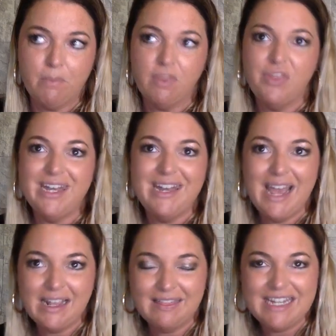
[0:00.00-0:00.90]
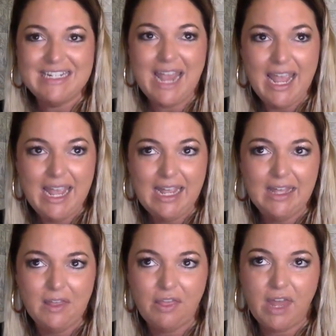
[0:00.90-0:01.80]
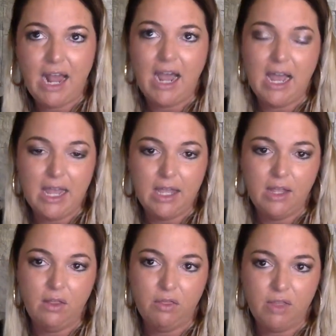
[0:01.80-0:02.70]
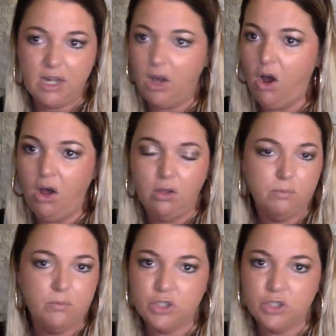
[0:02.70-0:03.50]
the day that it all